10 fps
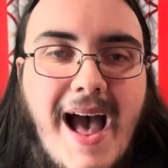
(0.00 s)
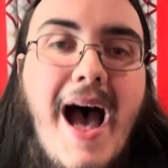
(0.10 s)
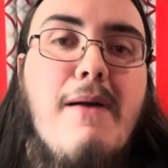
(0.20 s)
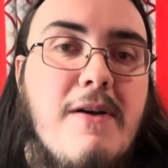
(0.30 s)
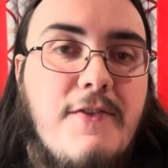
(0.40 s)

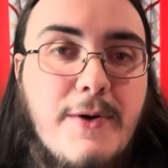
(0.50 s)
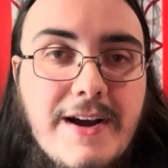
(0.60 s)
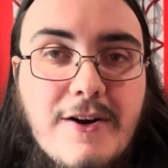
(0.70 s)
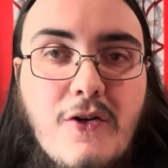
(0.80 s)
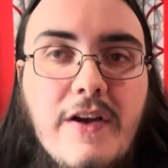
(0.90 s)
I'm
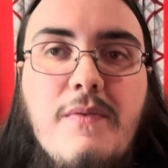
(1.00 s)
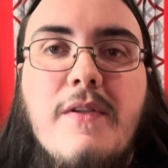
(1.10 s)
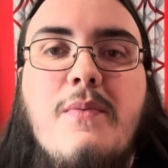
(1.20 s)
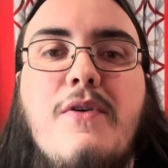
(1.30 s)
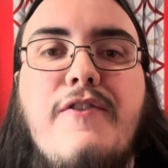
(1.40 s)
reviewing a
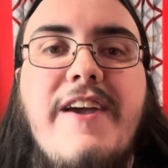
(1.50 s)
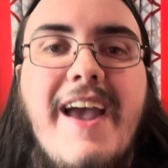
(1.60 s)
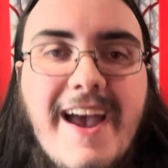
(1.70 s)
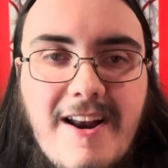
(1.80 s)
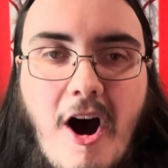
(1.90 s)
Christmas movie
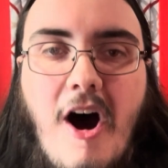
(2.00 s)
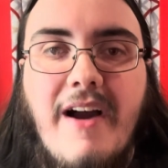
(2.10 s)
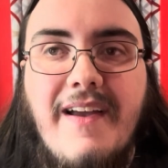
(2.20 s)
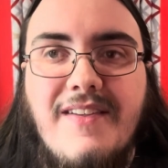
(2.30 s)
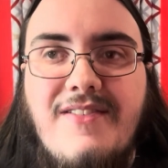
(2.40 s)
in
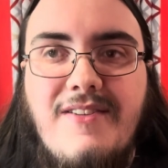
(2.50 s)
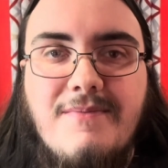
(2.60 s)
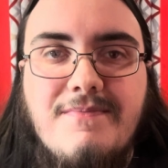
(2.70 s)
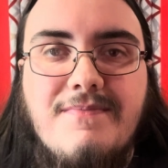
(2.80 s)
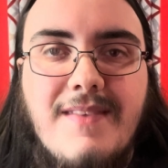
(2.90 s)
August.
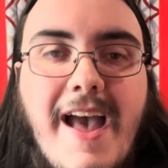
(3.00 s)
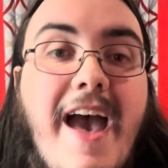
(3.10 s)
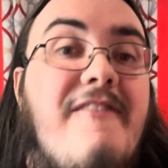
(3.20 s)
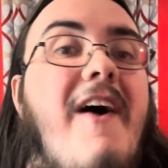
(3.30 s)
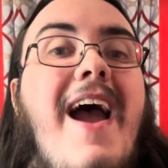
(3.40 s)

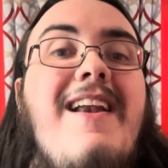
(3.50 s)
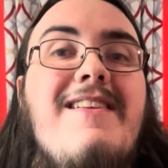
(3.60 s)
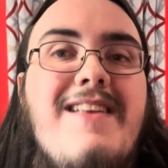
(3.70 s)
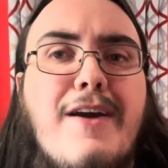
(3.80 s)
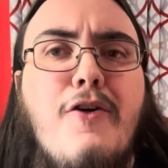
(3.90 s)
If I had a
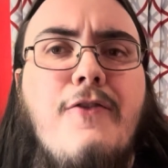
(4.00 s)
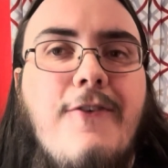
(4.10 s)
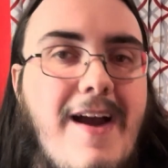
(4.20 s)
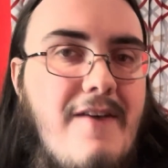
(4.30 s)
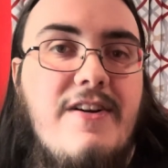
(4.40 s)
nickel
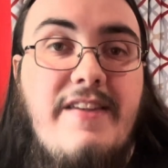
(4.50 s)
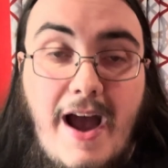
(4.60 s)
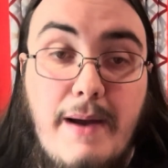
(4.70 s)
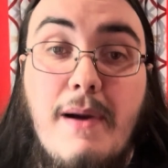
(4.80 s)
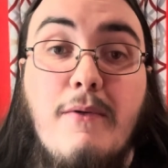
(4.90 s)
for every
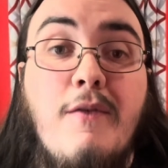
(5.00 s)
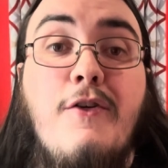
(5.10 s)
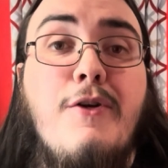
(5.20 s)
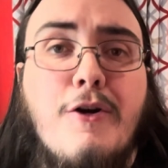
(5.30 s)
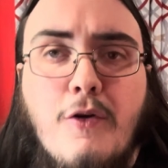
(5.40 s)
time I
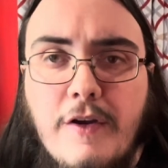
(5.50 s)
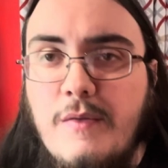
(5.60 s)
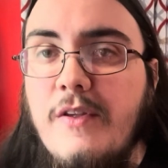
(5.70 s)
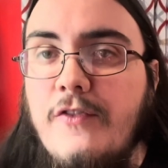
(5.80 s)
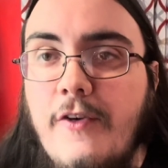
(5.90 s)
reviewed a
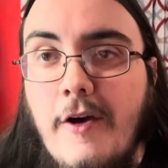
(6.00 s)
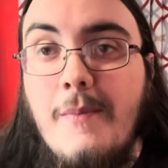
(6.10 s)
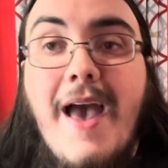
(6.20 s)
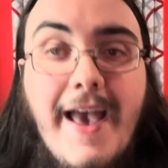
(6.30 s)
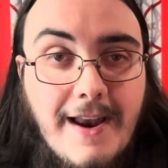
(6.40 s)
Christmas
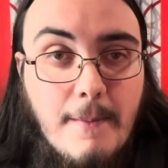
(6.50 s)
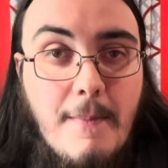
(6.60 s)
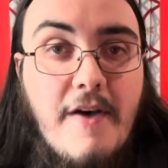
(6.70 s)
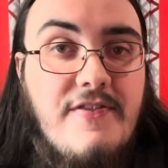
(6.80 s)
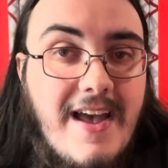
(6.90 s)
film in a
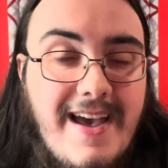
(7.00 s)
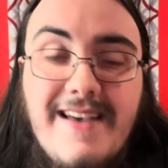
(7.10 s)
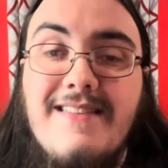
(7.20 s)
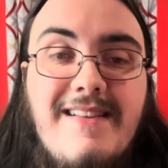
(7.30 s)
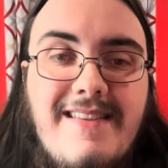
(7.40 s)
month that
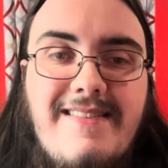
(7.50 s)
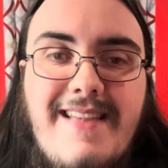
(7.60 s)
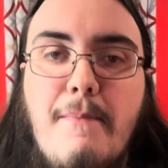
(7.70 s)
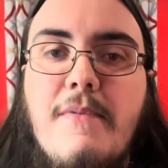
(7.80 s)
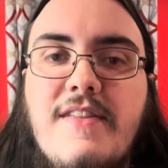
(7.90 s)
isn't
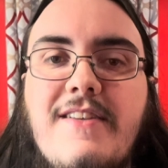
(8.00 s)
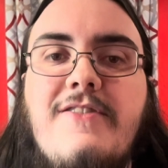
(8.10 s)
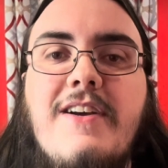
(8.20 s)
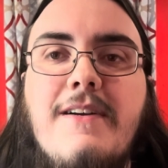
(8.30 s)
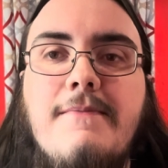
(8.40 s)
December
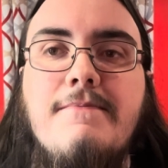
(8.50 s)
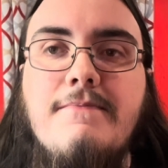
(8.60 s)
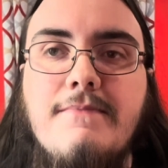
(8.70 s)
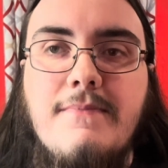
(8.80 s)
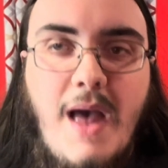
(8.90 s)
this year,
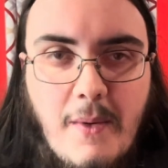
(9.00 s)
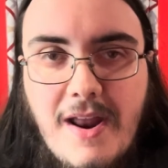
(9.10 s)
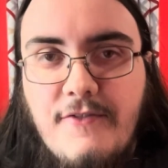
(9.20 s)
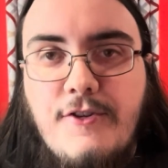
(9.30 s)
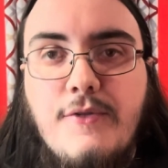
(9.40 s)
I would
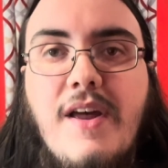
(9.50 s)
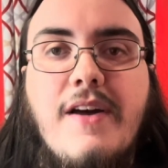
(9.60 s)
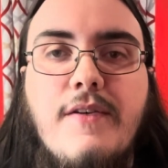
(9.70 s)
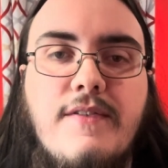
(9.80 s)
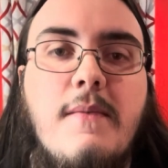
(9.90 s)
have 2
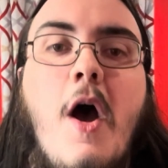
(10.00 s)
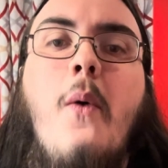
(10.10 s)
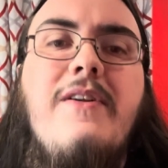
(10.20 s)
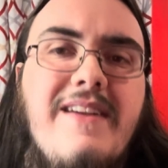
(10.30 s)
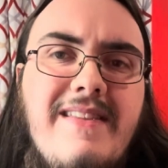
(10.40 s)
nickels,
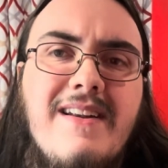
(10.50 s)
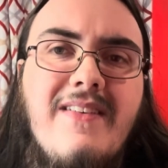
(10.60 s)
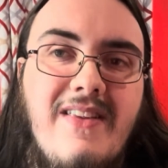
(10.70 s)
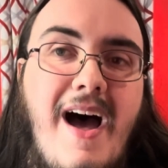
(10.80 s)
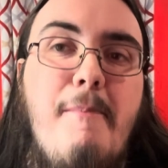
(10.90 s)
which isn't a
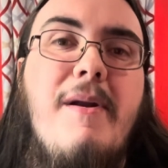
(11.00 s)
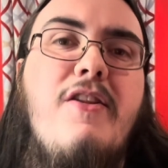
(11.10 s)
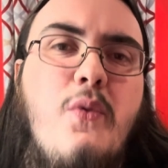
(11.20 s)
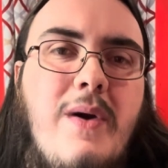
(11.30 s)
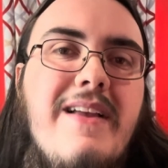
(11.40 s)
lot, but
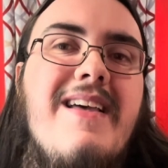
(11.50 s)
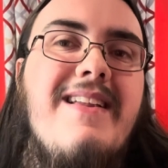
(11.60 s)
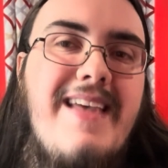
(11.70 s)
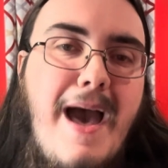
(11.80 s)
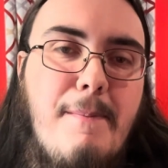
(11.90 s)
it's weird that
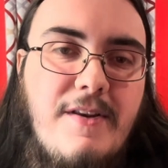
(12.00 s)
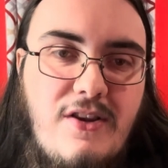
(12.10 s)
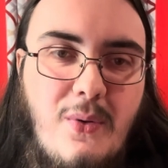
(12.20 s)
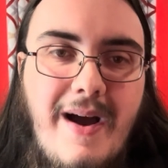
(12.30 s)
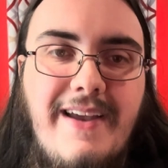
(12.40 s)
it's happened
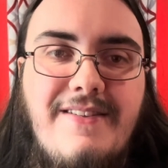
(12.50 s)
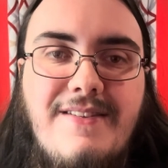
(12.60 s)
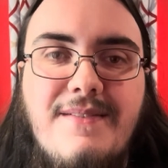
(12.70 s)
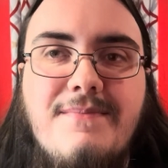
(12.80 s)
twice.